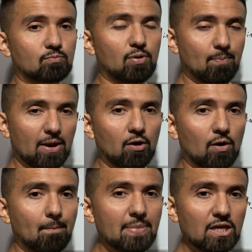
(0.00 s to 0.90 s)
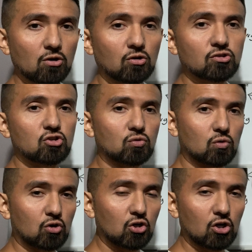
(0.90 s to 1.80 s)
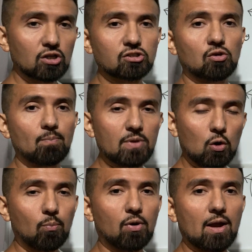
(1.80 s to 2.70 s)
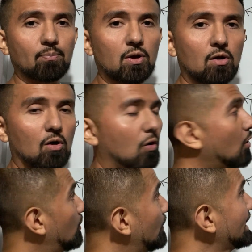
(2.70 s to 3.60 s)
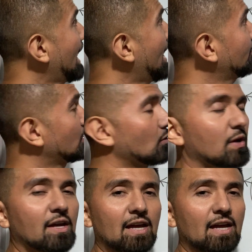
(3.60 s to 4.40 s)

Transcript: prepare a meal, to cook, to meal prep, or what have you.